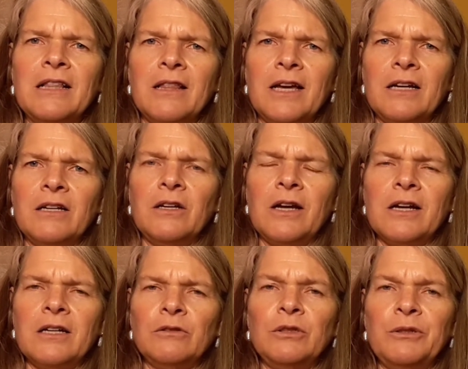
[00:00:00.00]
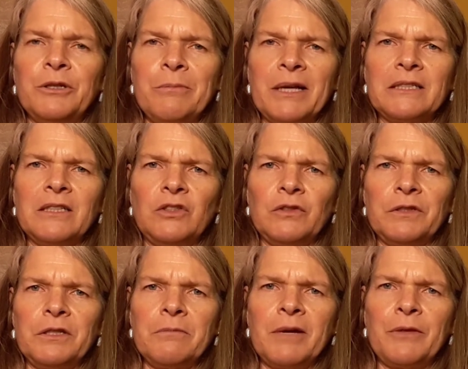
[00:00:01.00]
the lunar message
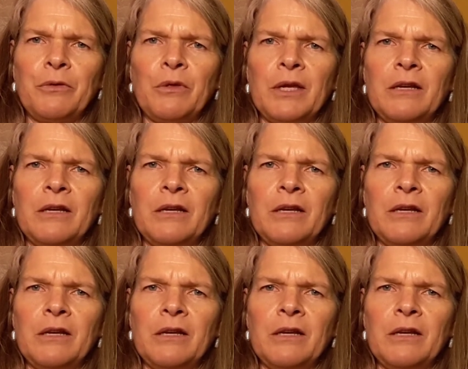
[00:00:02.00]
for the month.